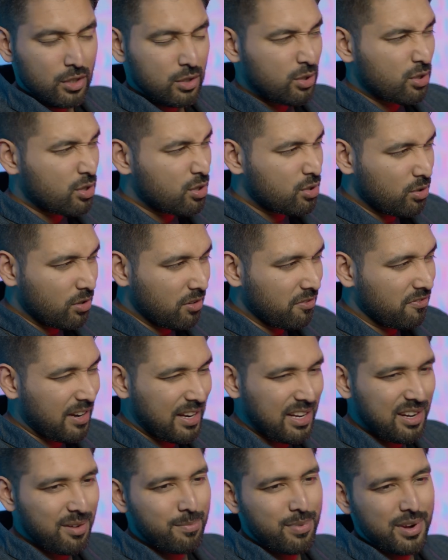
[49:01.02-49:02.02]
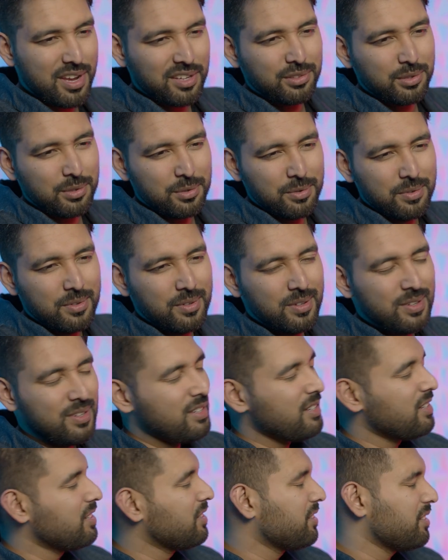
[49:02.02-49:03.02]
So you don't find a breakthrough,
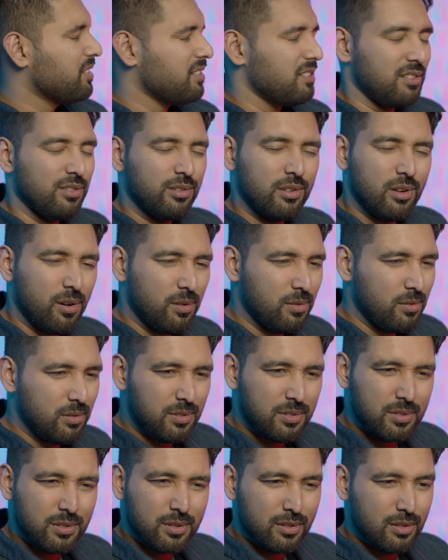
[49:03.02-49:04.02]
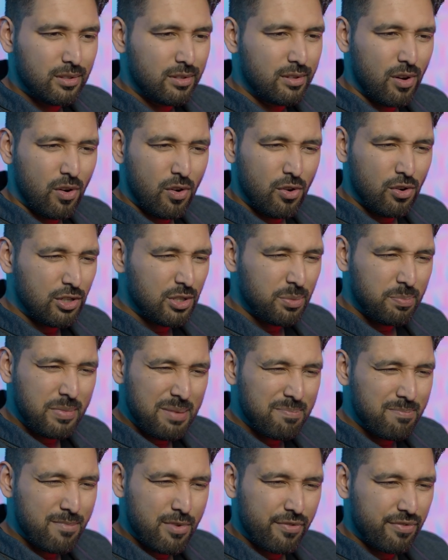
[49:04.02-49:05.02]
don't
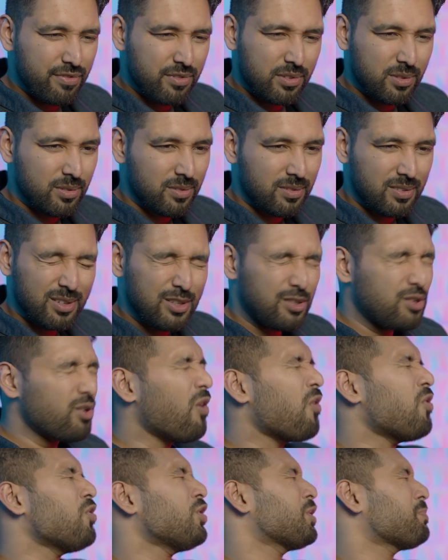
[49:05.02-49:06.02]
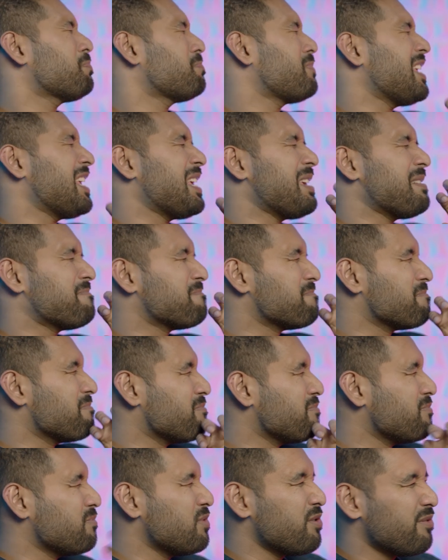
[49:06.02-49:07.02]
be moved. Don't be
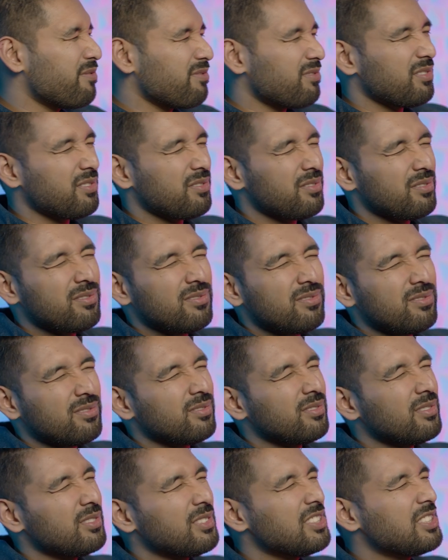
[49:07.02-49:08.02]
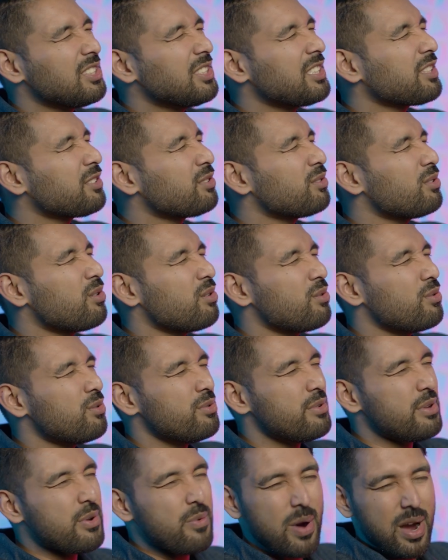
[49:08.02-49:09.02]
moved. Just know
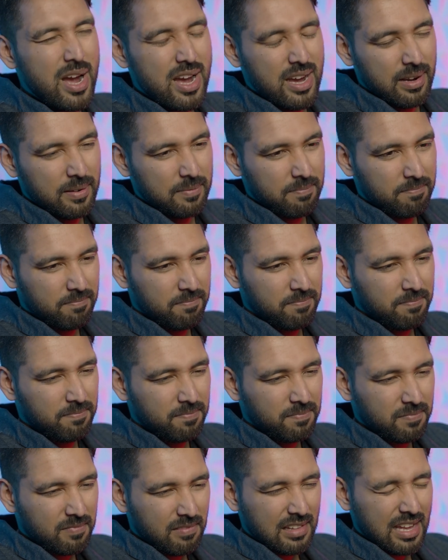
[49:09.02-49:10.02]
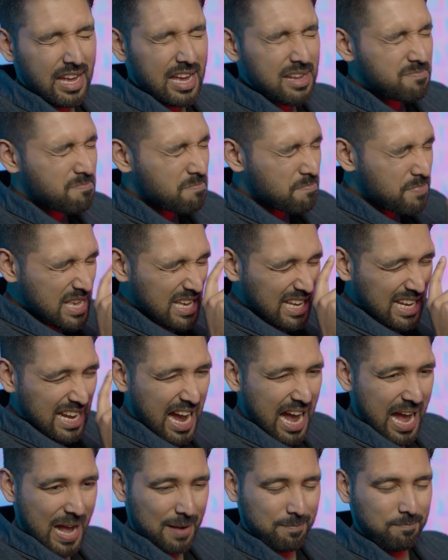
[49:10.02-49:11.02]
who you are and be
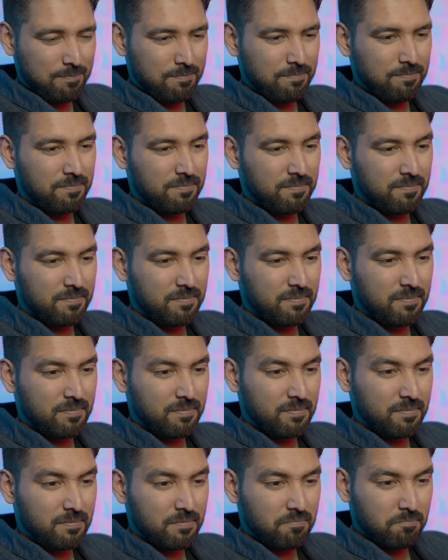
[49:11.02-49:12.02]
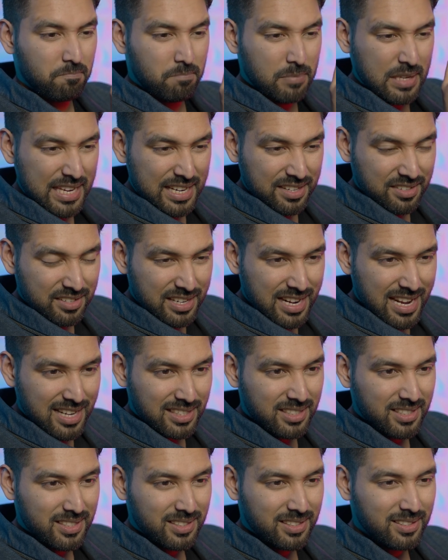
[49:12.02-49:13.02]
calm. Be at
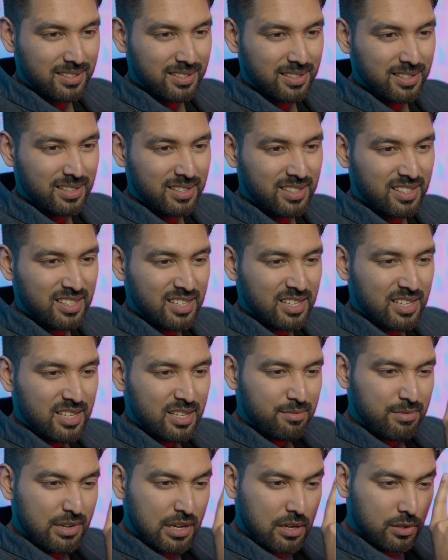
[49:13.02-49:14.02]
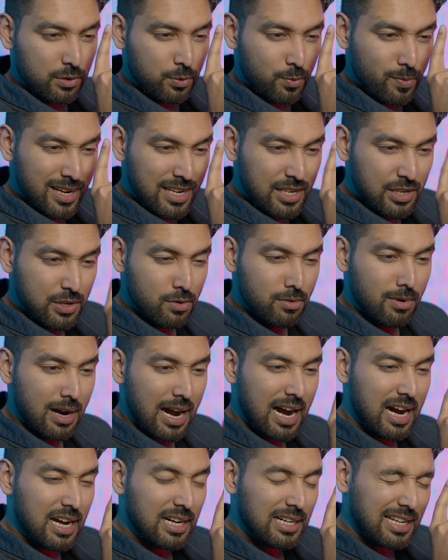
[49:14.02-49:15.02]
rest. Because when you
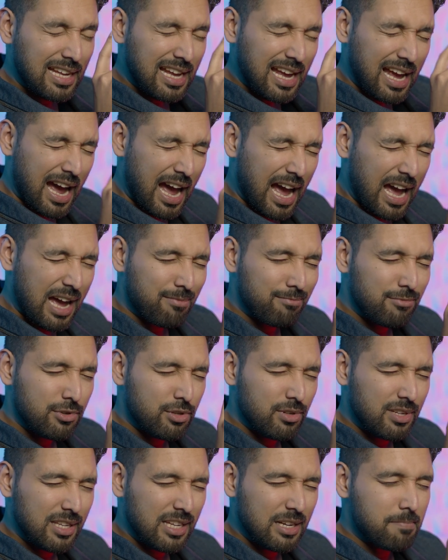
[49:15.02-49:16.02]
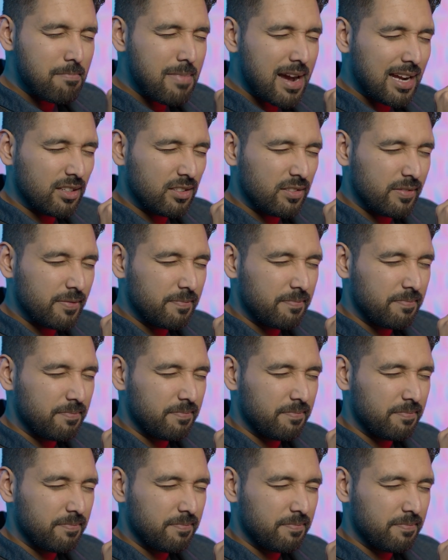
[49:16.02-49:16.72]
are calm during a battle,